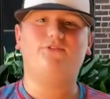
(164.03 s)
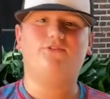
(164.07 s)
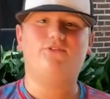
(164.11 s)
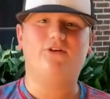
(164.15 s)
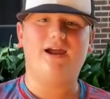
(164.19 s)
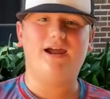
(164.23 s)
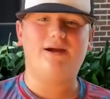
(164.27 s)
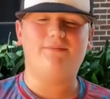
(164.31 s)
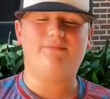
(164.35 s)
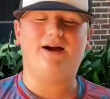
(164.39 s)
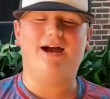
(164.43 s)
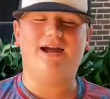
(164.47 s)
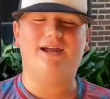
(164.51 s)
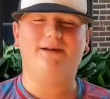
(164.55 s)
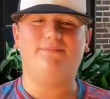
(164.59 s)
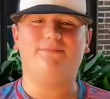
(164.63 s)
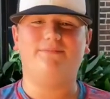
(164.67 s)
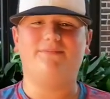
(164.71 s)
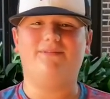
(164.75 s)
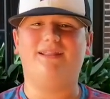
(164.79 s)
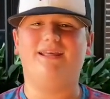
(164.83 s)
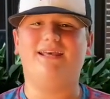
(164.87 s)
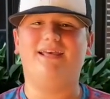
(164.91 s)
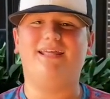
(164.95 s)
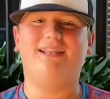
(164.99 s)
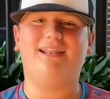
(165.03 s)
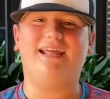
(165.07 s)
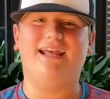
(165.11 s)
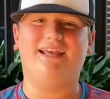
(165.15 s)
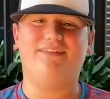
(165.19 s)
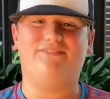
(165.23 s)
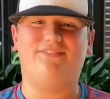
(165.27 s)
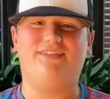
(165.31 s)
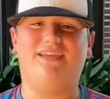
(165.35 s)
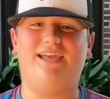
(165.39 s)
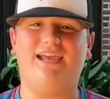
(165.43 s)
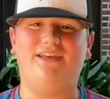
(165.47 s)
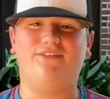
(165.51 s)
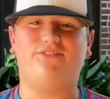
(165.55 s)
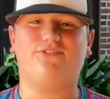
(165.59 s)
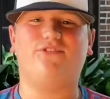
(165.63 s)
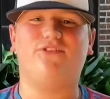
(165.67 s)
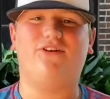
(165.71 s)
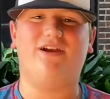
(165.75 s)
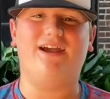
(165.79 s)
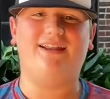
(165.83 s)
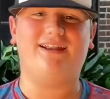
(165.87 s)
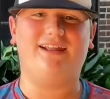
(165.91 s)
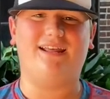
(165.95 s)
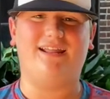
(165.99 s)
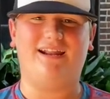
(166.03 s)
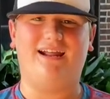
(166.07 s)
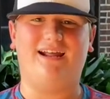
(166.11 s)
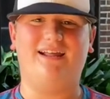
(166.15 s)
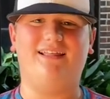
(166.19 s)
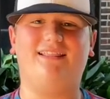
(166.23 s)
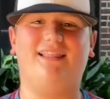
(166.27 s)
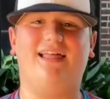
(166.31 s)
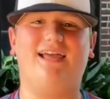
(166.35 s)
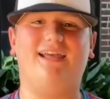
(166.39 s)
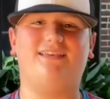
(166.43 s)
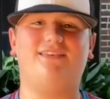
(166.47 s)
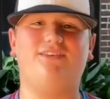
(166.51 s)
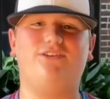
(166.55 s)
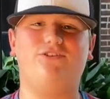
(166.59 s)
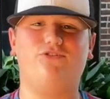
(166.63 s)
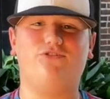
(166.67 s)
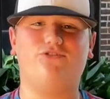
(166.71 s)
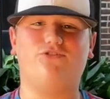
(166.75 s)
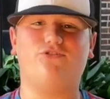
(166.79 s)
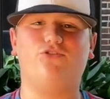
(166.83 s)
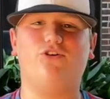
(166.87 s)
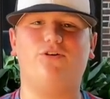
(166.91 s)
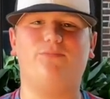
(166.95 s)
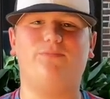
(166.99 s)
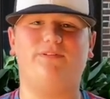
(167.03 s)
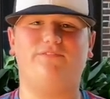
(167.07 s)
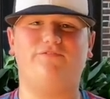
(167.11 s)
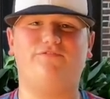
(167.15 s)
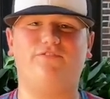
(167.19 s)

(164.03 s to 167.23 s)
Graham, I'm in the 8th grade, and I like youth group and